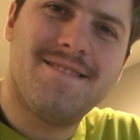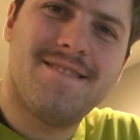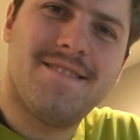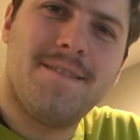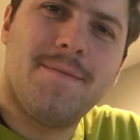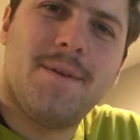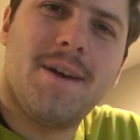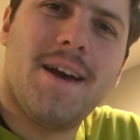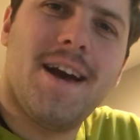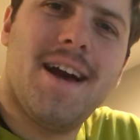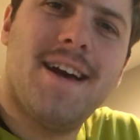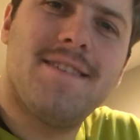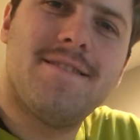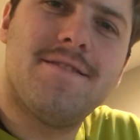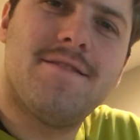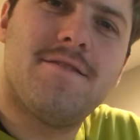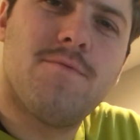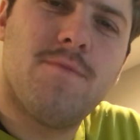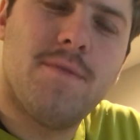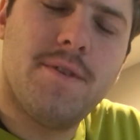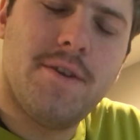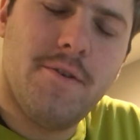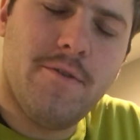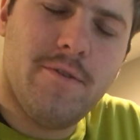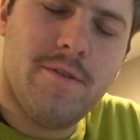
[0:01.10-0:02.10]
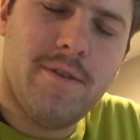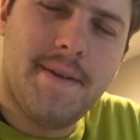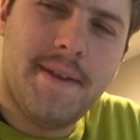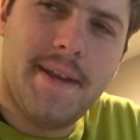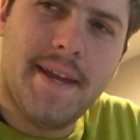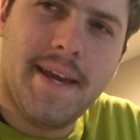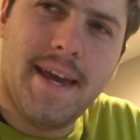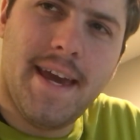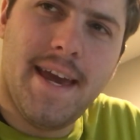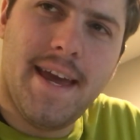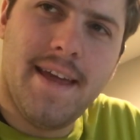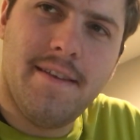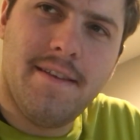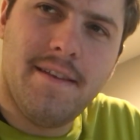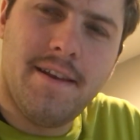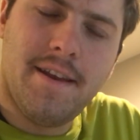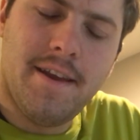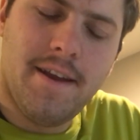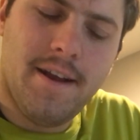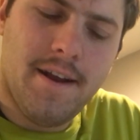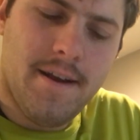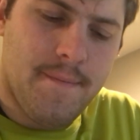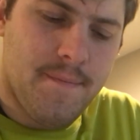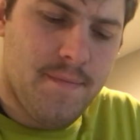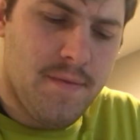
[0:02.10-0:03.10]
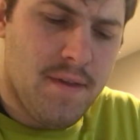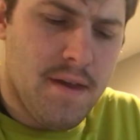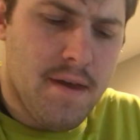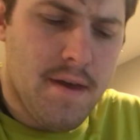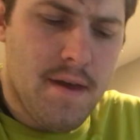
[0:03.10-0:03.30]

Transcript: What's up guys, it's window cleaning Anthony here.